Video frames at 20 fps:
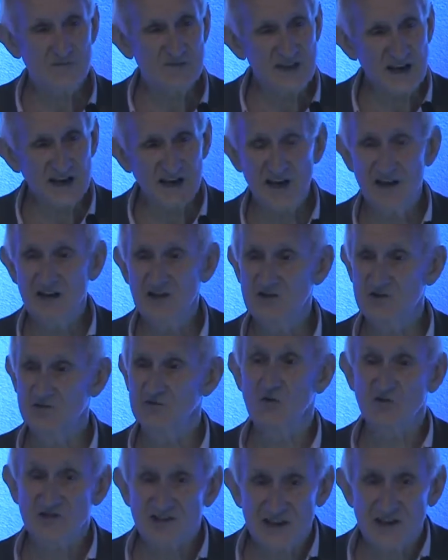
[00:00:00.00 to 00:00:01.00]
decades
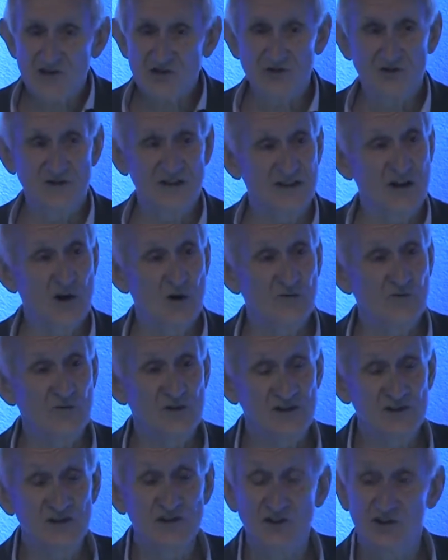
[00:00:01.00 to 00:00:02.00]
or centuries now of
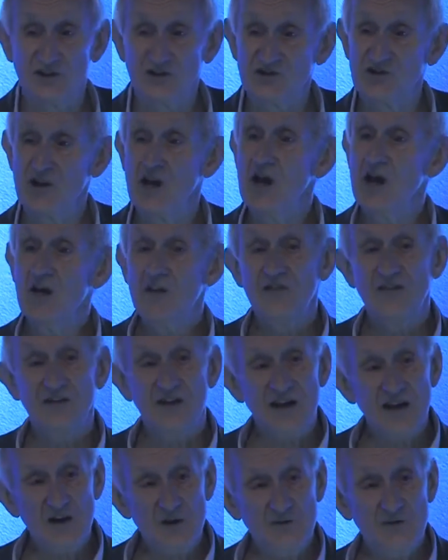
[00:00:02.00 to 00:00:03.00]
research
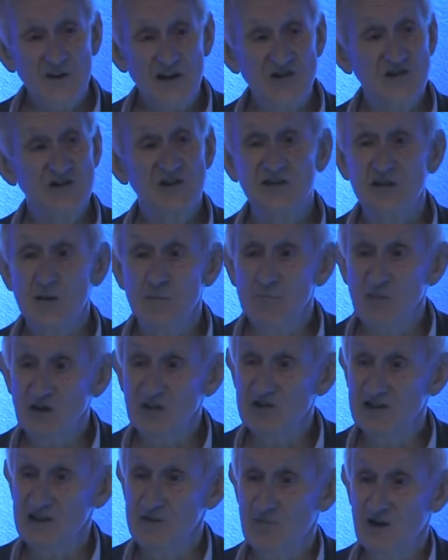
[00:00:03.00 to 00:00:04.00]
that innovation is a
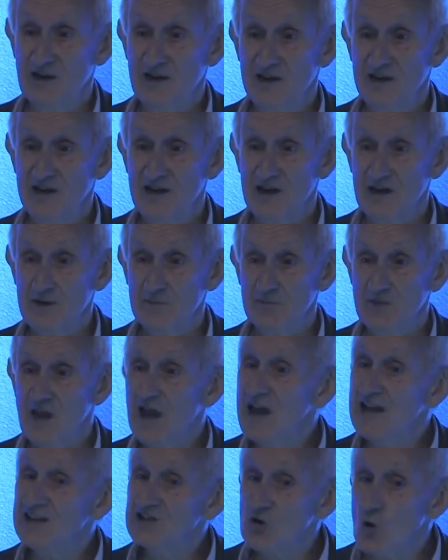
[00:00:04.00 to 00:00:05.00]
multiplayer game.
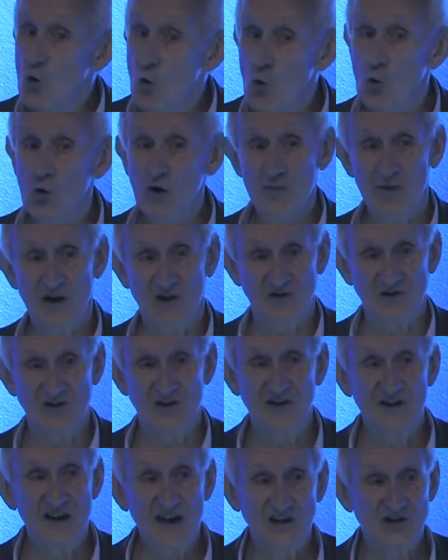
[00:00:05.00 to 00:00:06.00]
It's all about
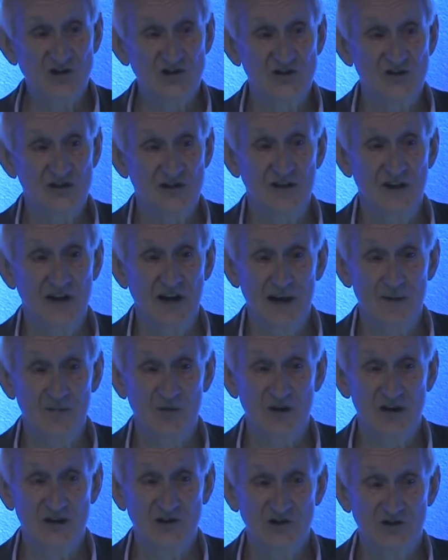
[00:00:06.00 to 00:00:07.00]
connections and
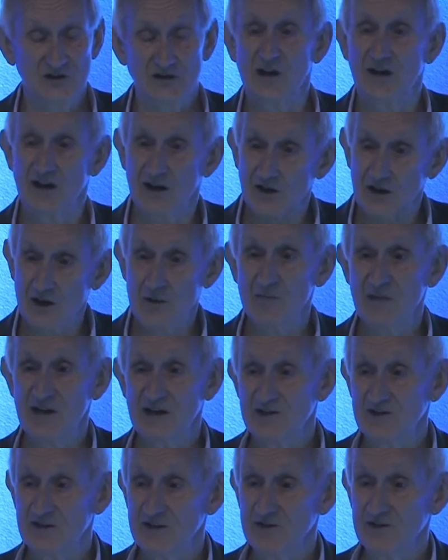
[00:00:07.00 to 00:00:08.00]
collaboration, and I'll come back
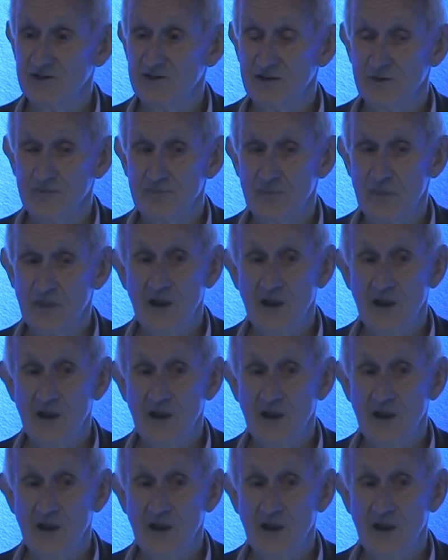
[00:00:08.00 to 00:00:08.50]
to that theme.